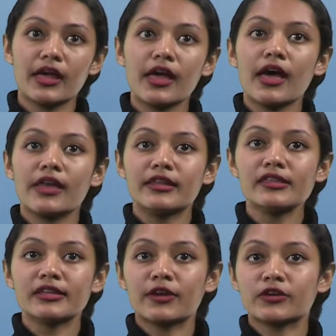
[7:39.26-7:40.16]
This
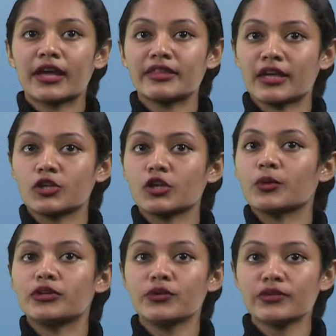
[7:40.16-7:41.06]
standardization
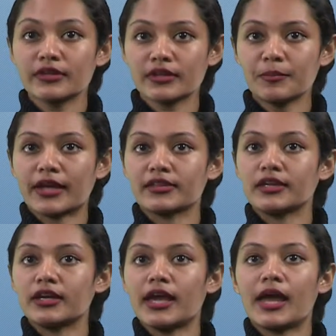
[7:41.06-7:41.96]
reduces complexity
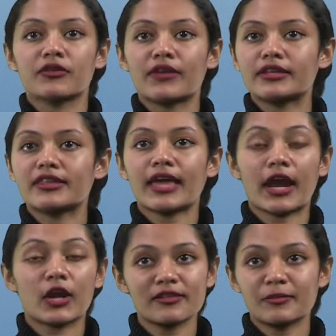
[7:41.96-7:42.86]
and prevents
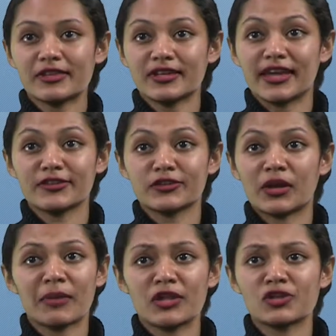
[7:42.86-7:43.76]
careless mistakes during
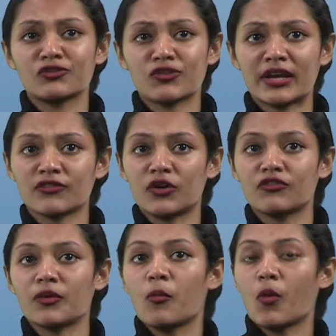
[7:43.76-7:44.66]
patient transfer
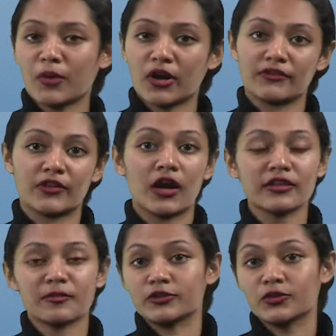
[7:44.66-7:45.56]
from one part of the
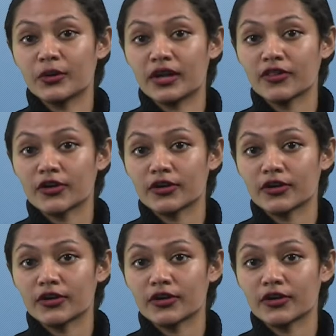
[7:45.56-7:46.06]
hospital to another.